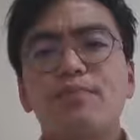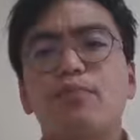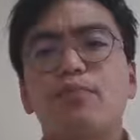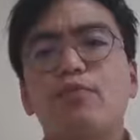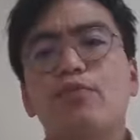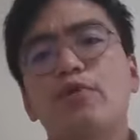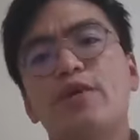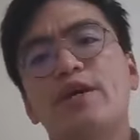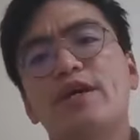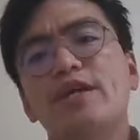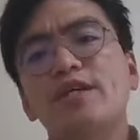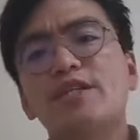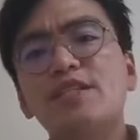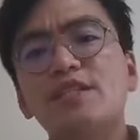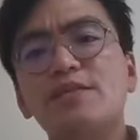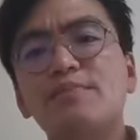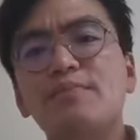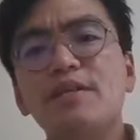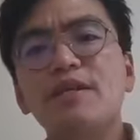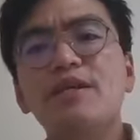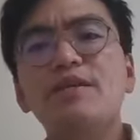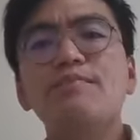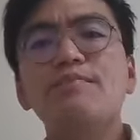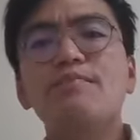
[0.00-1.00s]
where
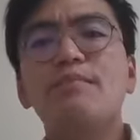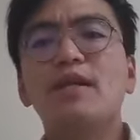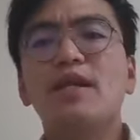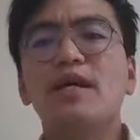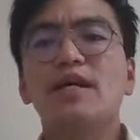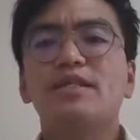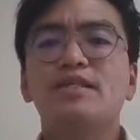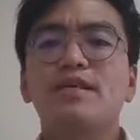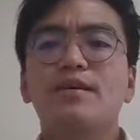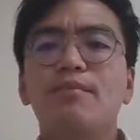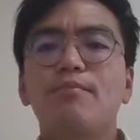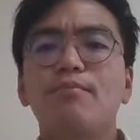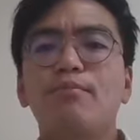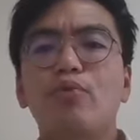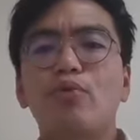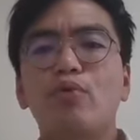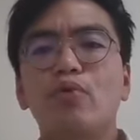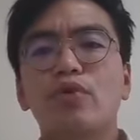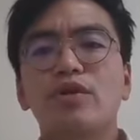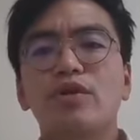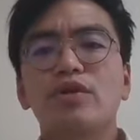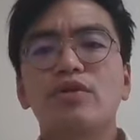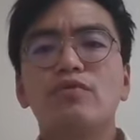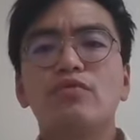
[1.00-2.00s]
spleen plays an
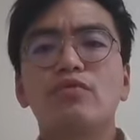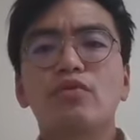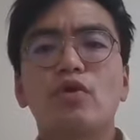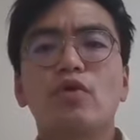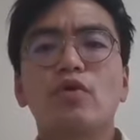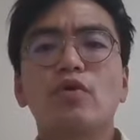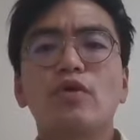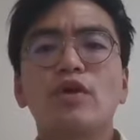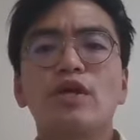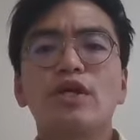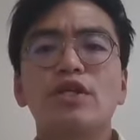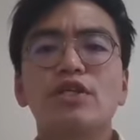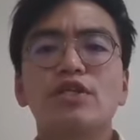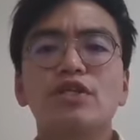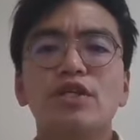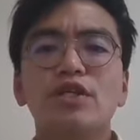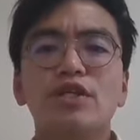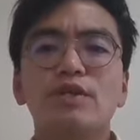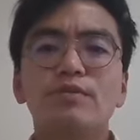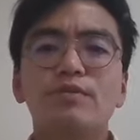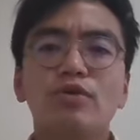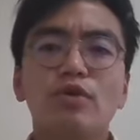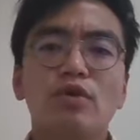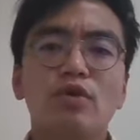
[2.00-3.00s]
important role in
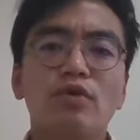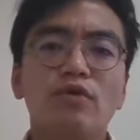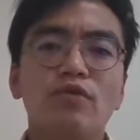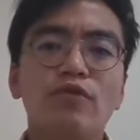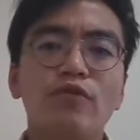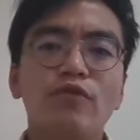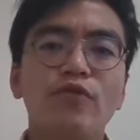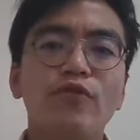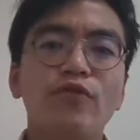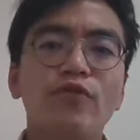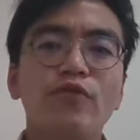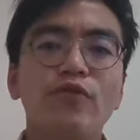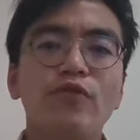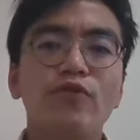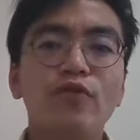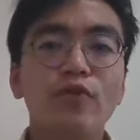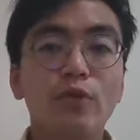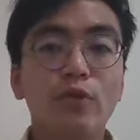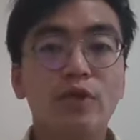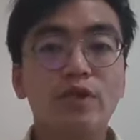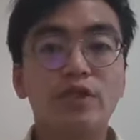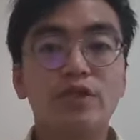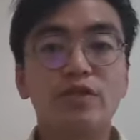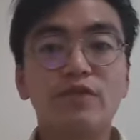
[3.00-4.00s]
terms of
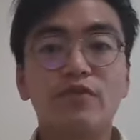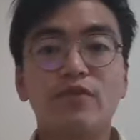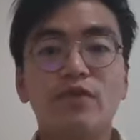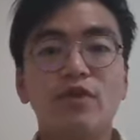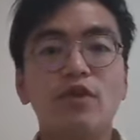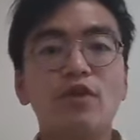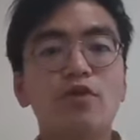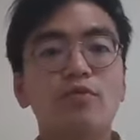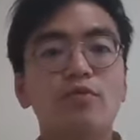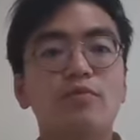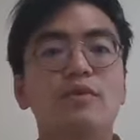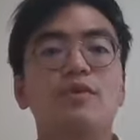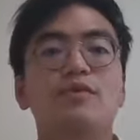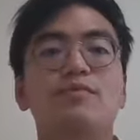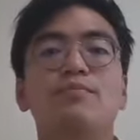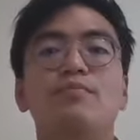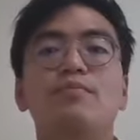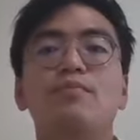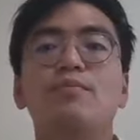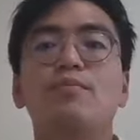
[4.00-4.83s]
fluid development,